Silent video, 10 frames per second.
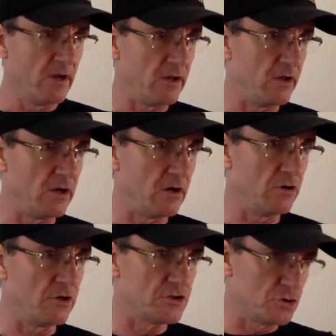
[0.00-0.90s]
And
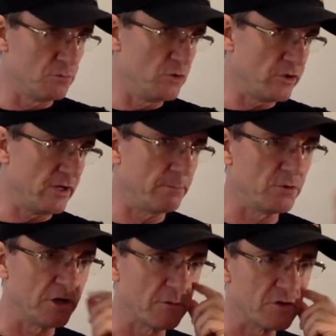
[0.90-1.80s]
on the Zoom, you can
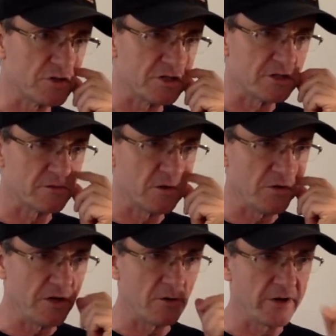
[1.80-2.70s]
put the questions as
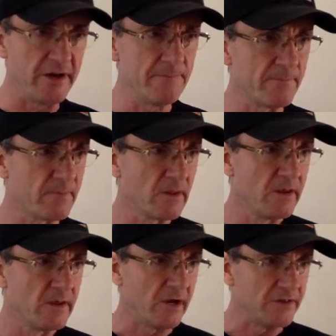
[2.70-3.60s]
well there, okay?
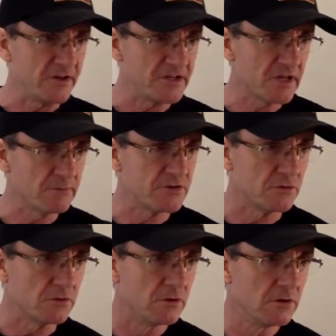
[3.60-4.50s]
Hi, Denise, how is
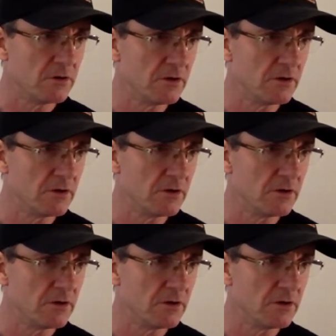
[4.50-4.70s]
you?